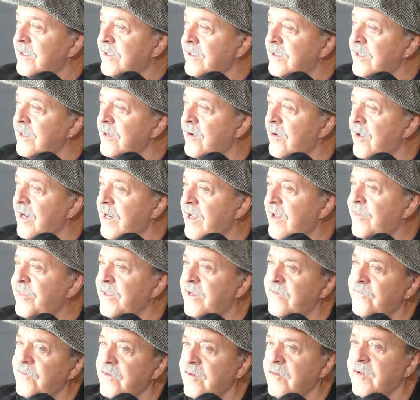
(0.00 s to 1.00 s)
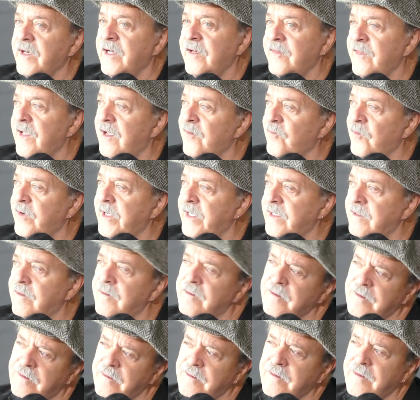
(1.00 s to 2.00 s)
You know, and I think if you look at it that way,
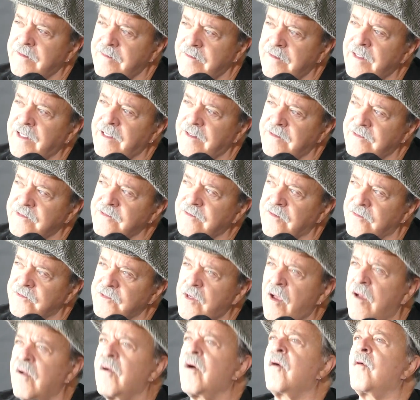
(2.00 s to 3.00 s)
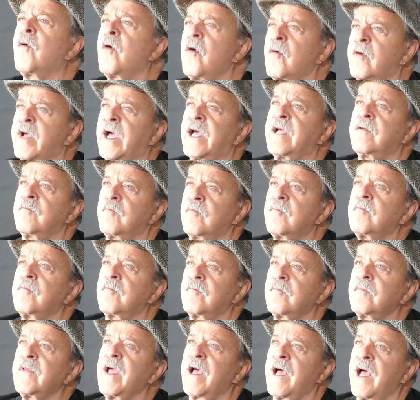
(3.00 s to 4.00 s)
then it goes, oh, okay.
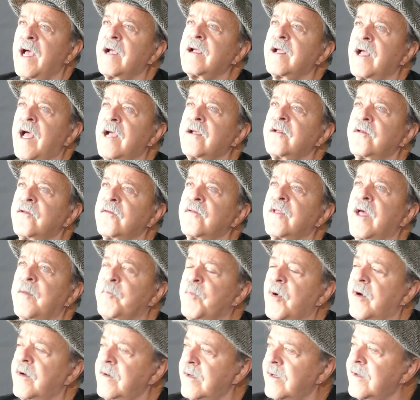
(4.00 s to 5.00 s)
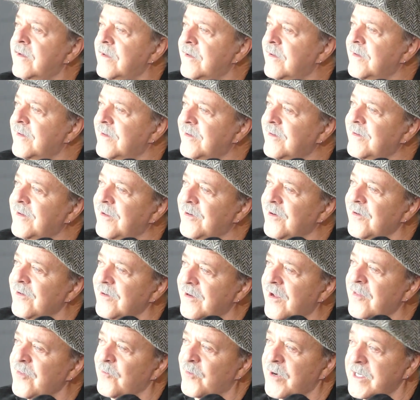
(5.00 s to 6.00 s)
Yeah, I, I could do that part. You know,
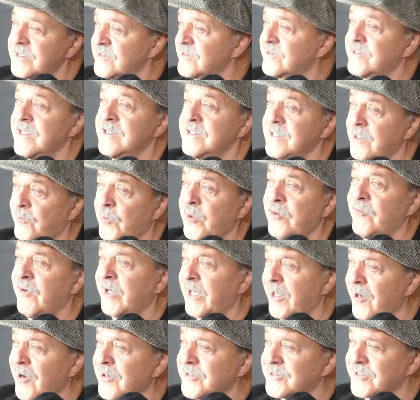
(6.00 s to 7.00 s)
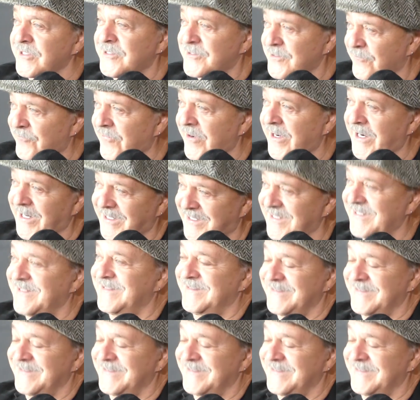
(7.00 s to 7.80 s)
otherwise it sounds like we really are schizophrenic.